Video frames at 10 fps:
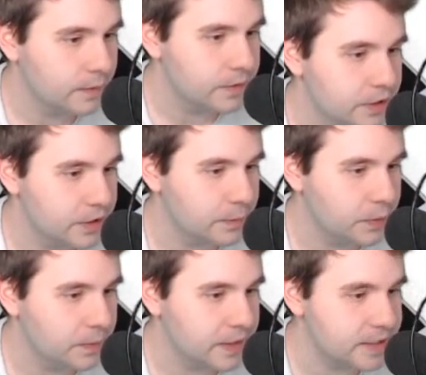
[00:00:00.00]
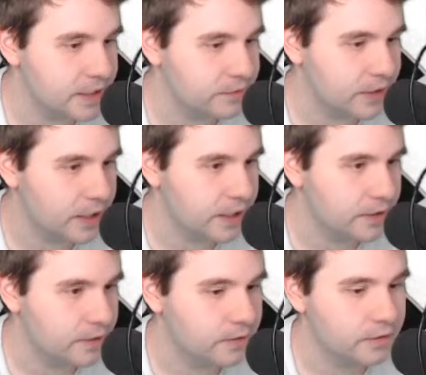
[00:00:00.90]
Just gonna put myself right
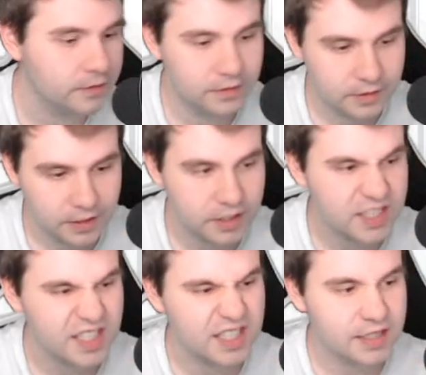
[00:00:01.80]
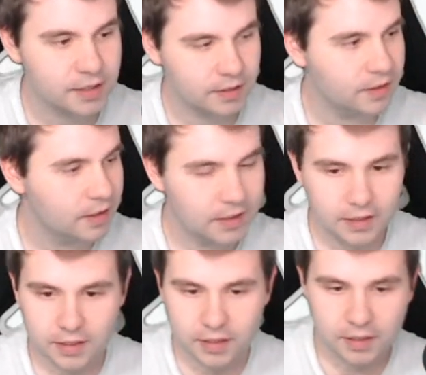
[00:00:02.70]
here and exist.
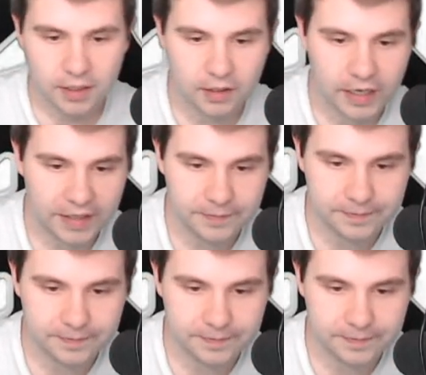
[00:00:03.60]
All right.